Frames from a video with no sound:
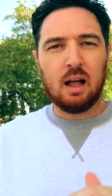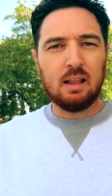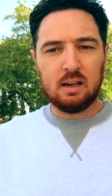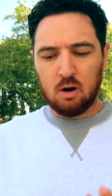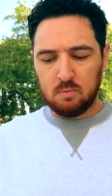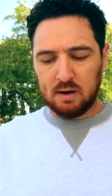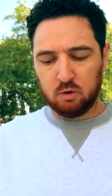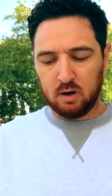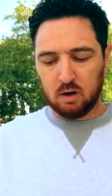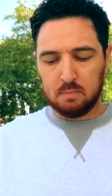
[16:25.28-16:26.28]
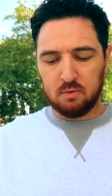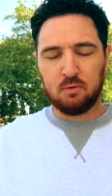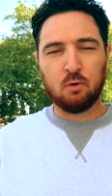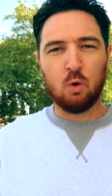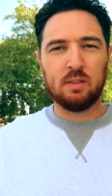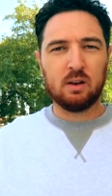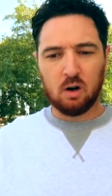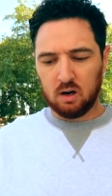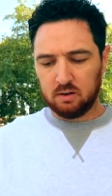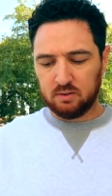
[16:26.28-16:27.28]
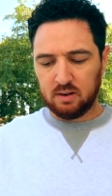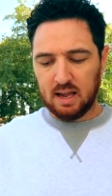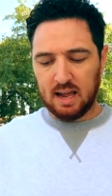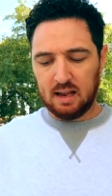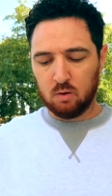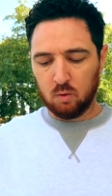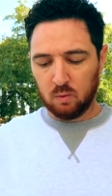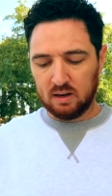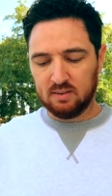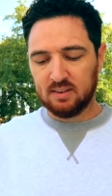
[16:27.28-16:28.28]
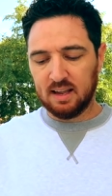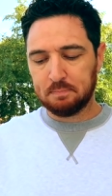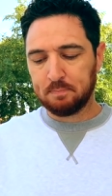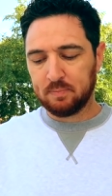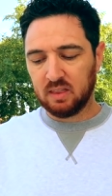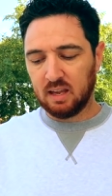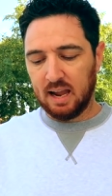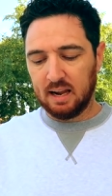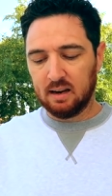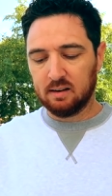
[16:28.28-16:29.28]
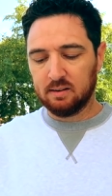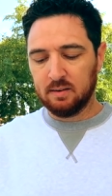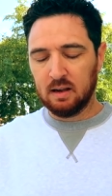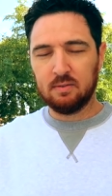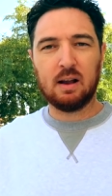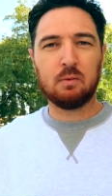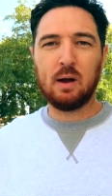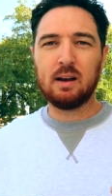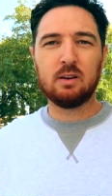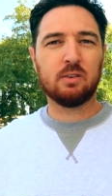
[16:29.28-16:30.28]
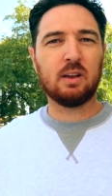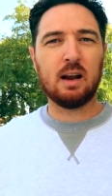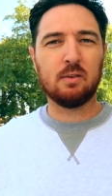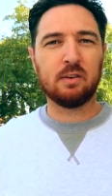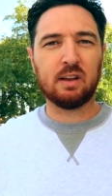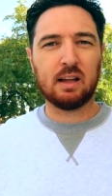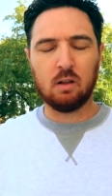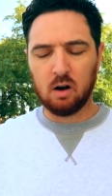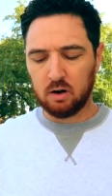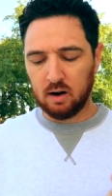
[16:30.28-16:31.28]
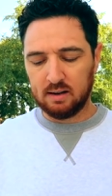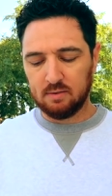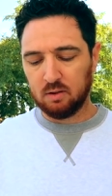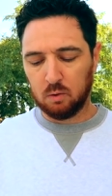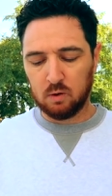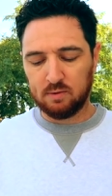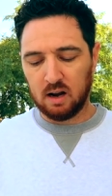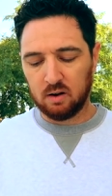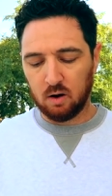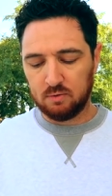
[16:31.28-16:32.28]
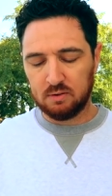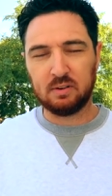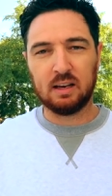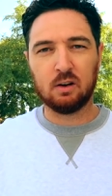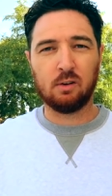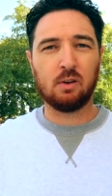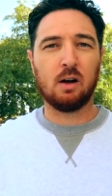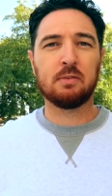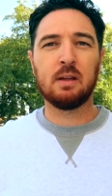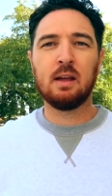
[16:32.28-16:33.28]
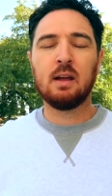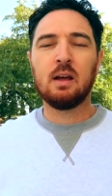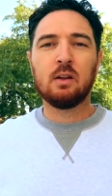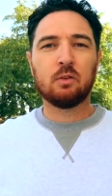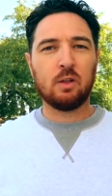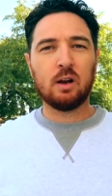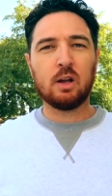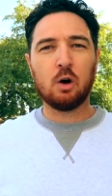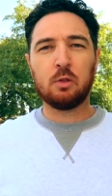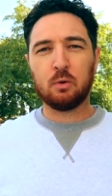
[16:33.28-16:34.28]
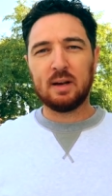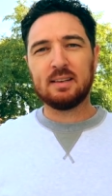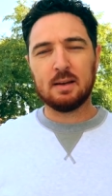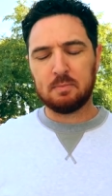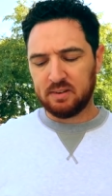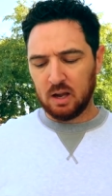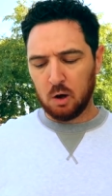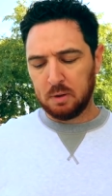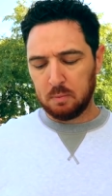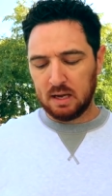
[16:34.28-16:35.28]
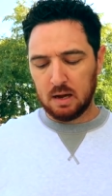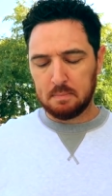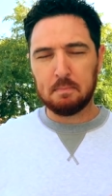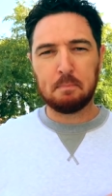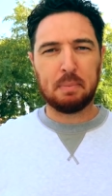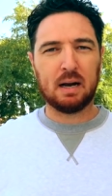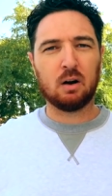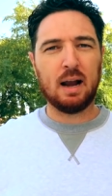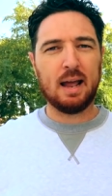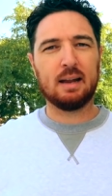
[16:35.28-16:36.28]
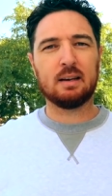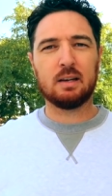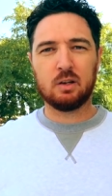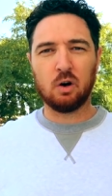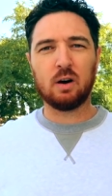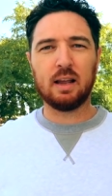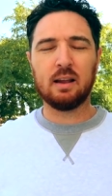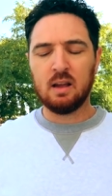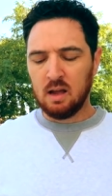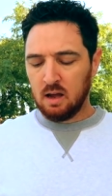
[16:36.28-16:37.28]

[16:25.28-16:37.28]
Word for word: I let go of my trigger before the darts had reset, and if I had waited just a hair of a second longer, I definitely would have gotten all 15 darts off. So there you go, 3 tips to help you become better at darting.